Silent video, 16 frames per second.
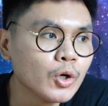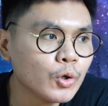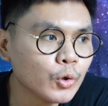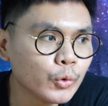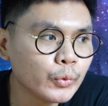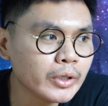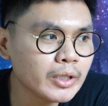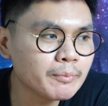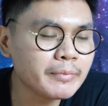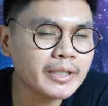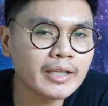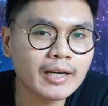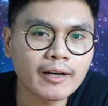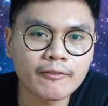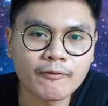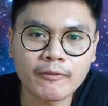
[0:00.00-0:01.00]
who will
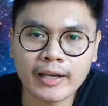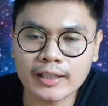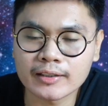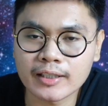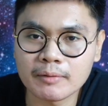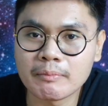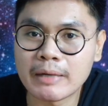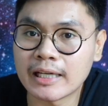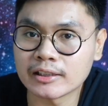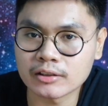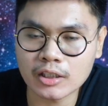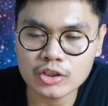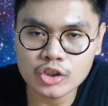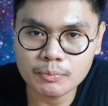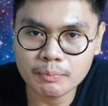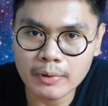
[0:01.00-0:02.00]
be affected by
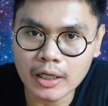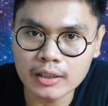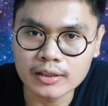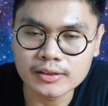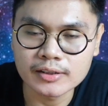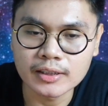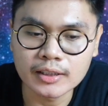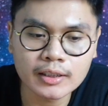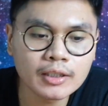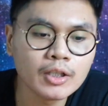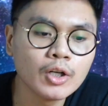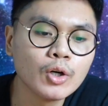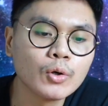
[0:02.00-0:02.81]
such policy,